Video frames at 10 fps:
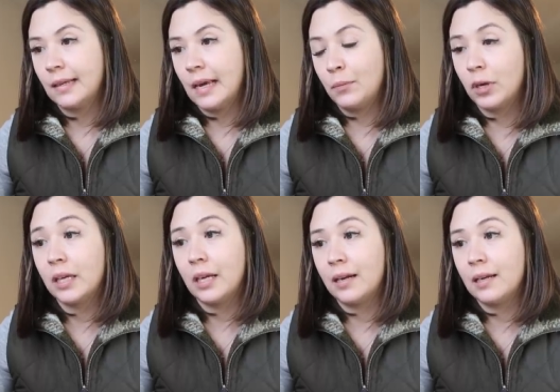I'm
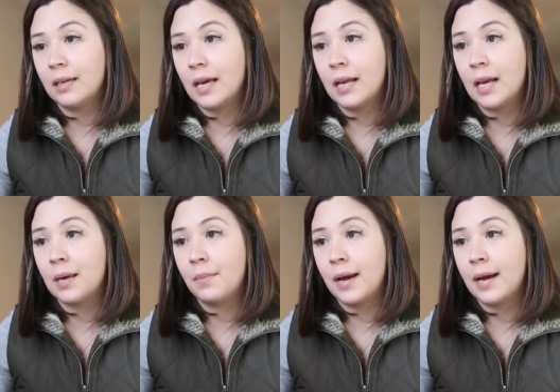working on
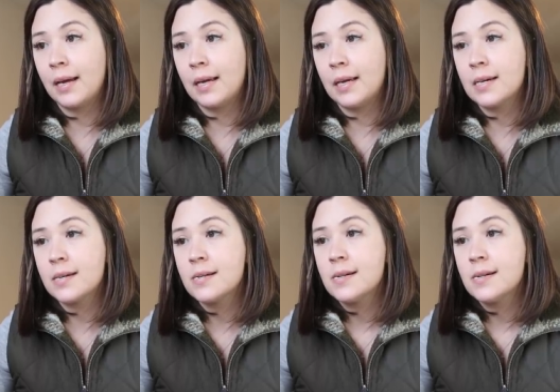getting my